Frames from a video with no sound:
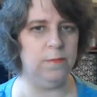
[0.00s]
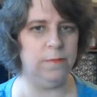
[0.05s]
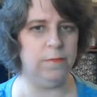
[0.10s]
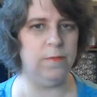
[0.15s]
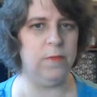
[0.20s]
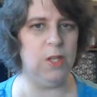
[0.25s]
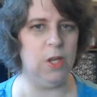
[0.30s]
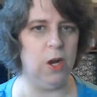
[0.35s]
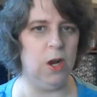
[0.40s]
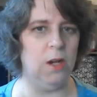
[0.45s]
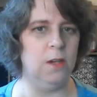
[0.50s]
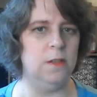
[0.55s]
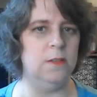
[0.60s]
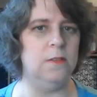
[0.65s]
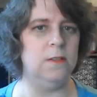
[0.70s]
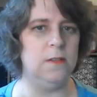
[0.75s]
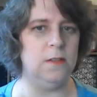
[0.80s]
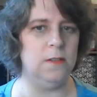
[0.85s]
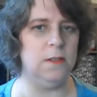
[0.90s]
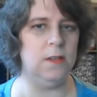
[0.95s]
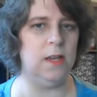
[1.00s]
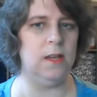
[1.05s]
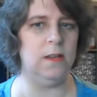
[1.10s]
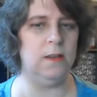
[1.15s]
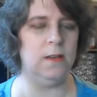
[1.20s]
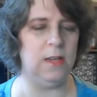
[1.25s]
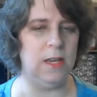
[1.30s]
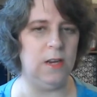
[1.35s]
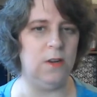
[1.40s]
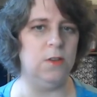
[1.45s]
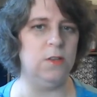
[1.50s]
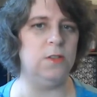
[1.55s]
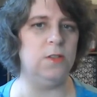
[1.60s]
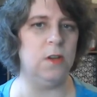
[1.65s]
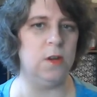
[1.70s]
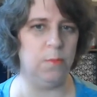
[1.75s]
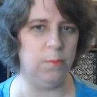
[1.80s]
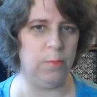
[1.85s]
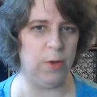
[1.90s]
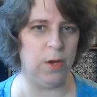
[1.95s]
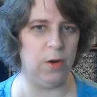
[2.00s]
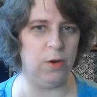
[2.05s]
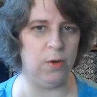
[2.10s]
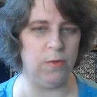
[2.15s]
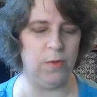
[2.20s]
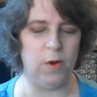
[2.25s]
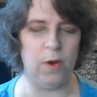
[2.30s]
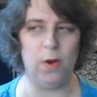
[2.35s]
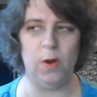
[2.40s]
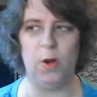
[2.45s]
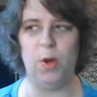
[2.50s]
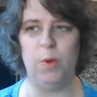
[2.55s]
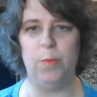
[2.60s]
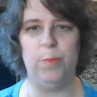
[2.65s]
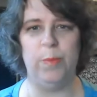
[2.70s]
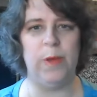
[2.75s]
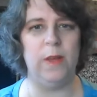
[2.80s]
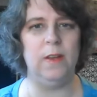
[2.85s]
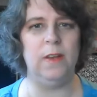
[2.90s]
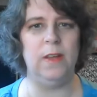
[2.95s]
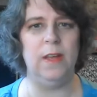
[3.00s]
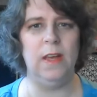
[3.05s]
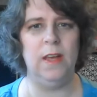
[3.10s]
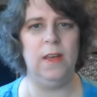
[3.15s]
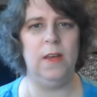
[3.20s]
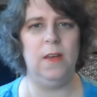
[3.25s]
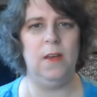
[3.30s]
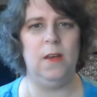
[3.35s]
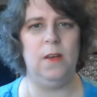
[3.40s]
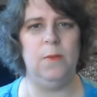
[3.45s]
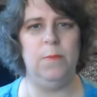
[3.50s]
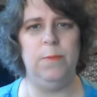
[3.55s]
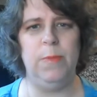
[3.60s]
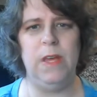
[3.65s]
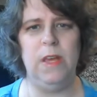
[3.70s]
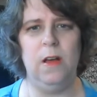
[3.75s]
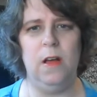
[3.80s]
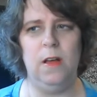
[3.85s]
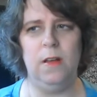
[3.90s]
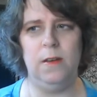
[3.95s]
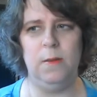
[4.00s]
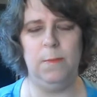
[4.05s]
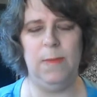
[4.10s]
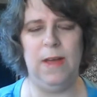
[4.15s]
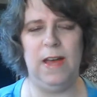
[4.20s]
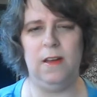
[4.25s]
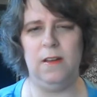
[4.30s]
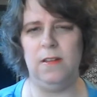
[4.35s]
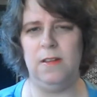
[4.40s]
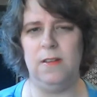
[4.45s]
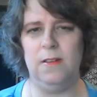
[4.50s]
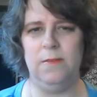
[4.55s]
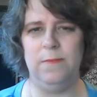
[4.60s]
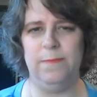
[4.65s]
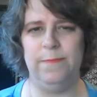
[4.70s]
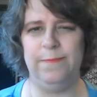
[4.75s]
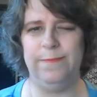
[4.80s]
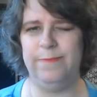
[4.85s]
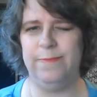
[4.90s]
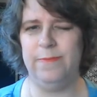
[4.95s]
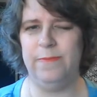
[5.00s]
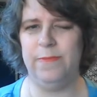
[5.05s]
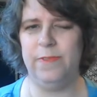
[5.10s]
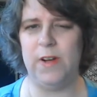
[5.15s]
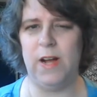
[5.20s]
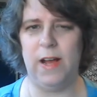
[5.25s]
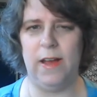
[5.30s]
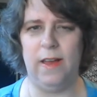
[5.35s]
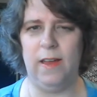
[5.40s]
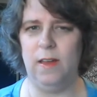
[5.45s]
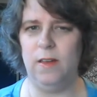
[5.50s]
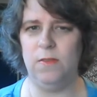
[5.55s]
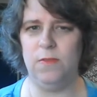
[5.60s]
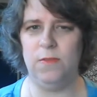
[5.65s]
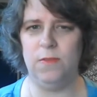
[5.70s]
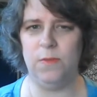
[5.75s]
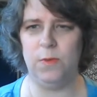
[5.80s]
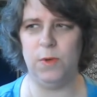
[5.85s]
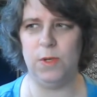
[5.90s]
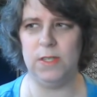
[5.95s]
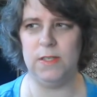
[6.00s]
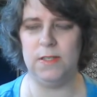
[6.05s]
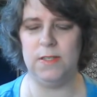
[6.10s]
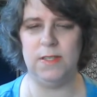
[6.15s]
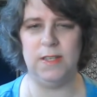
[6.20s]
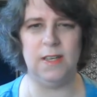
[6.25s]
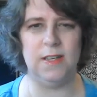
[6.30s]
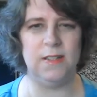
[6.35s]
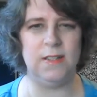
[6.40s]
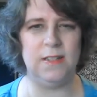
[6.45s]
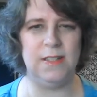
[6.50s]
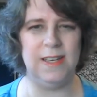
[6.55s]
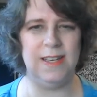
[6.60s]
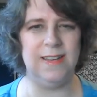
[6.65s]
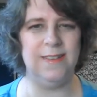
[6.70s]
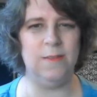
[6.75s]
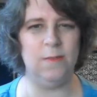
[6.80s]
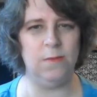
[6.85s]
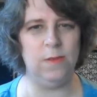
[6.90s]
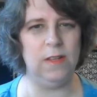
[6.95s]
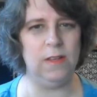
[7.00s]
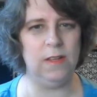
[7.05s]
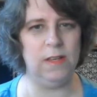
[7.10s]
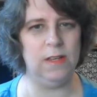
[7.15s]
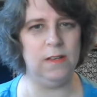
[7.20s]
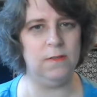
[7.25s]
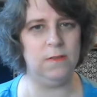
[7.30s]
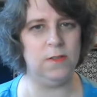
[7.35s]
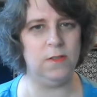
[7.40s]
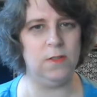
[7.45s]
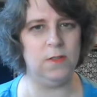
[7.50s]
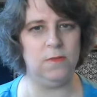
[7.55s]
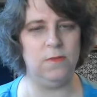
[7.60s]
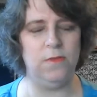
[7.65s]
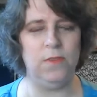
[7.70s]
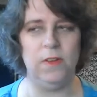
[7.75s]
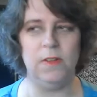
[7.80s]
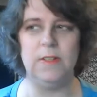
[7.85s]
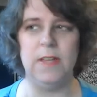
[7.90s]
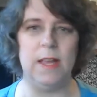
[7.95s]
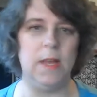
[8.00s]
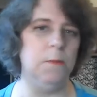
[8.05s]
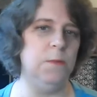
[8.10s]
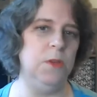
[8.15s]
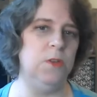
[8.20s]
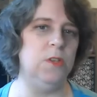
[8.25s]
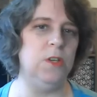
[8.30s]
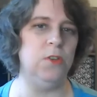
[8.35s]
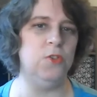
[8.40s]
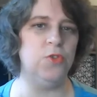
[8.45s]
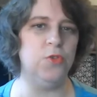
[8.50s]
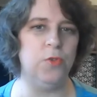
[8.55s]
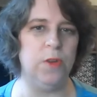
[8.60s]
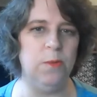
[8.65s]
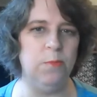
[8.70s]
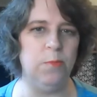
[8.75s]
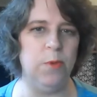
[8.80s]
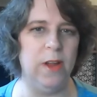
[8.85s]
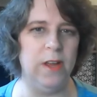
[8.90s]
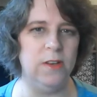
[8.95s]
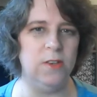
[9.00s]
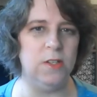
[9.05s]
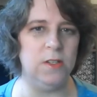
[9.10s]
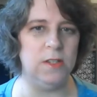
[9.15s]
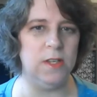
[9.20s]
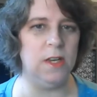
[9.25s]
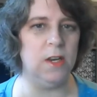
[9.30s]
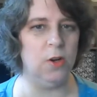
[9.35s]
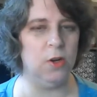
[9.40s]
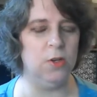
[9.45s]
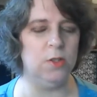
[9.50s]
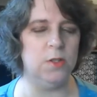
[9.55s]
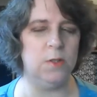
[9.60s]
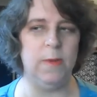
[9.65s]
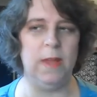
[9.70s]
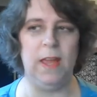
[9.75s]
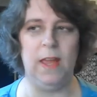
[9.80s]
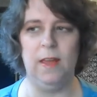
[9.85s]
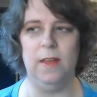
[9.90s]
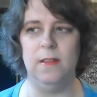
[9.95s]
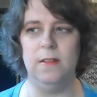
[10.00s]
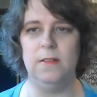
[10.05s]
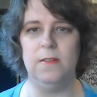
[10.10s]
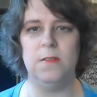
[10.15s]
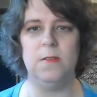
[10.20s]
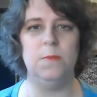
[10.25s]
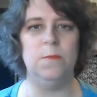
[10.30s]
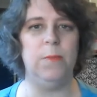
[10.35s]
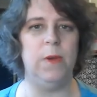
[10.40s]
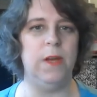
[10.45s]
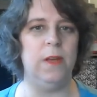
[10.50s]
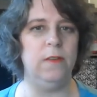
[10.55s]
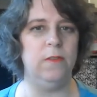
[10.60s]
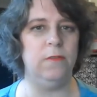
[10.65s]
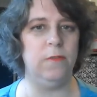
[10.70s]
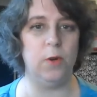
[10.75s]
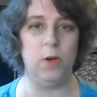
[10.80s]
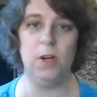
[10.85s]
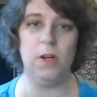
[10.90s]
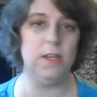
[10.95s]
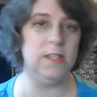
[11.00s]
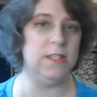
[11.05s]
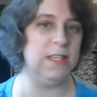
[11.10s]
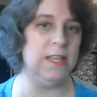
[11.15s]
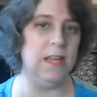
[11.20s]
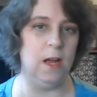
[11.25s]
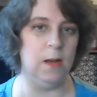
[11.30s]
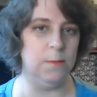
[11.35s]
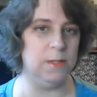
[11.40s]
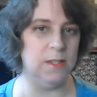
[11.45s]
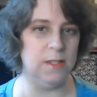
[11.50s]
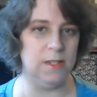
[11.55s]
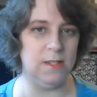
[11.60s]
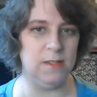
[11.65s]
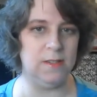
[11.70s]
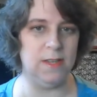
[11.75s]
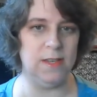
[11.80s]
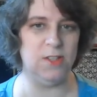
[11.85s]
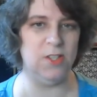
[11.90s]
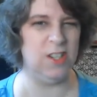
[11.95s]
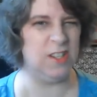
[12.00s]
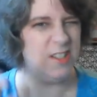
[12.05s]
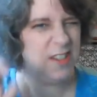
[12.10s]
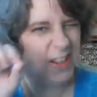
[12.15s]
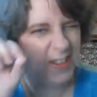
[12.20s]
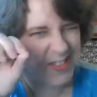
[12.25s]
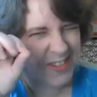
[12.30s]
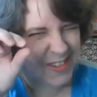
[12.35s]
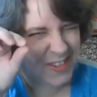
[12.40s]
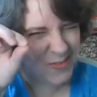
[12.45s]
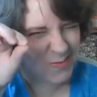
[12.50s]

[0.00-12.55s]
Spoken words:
yarns and needles are better for her, but beyond about a 5 or a 6. It really feels like I'm using tree branches and it hurts my hands. But for her, it's the opposite. It's like she doesn't have to